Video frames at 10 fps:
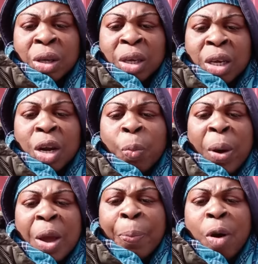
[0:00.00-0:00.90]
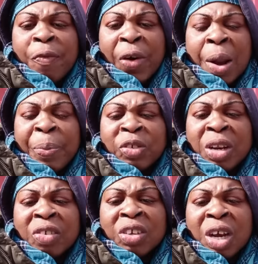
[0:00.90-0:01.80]
Eh? Look upon your profile picture.
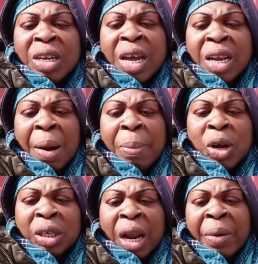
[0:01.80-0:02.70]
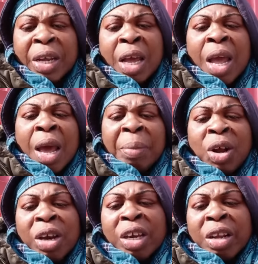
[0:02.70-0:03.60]
And I see you dead or blood clot already. I
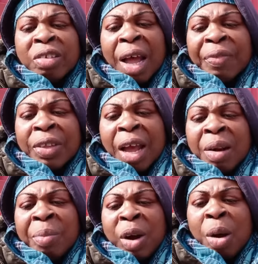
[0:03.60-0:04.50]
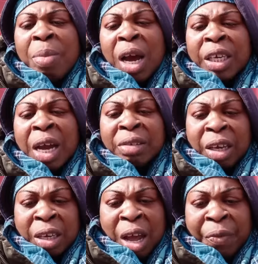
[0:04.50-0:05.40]
don't get a chance to talk to you. I go block you and
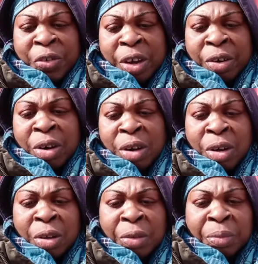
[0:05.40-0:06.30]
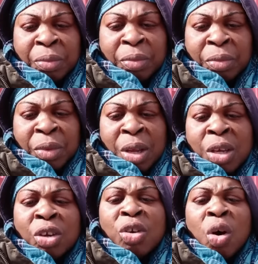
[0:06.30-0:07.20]
take you off here.
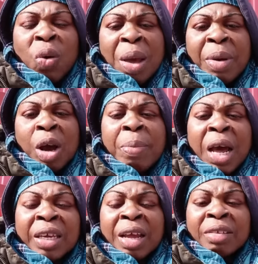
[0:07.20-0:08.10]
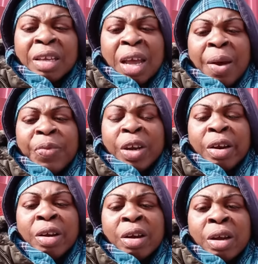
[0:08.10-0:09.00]
You know why I'm going to block you and take you off
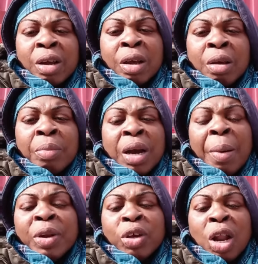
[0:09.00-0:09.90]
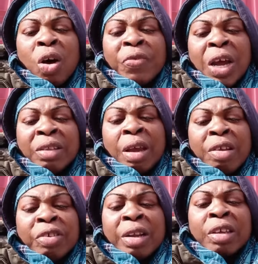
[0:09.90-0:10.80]
here? Because I know you love the
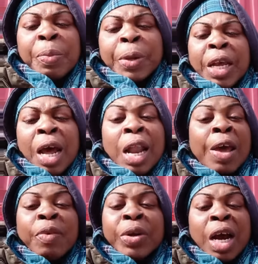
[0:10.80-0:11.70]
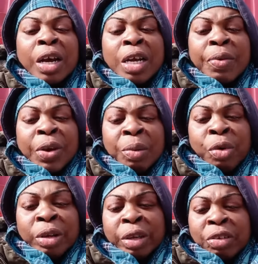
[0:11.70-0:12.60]
attention. It's keeping you alive. And we're not going to give you any
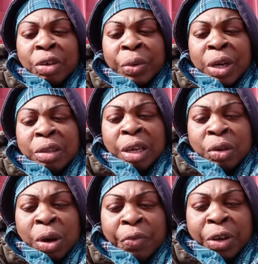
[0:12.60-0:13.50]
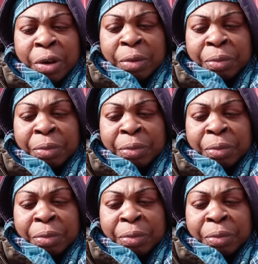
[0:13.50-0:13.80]
more attention. We're going to take you off here.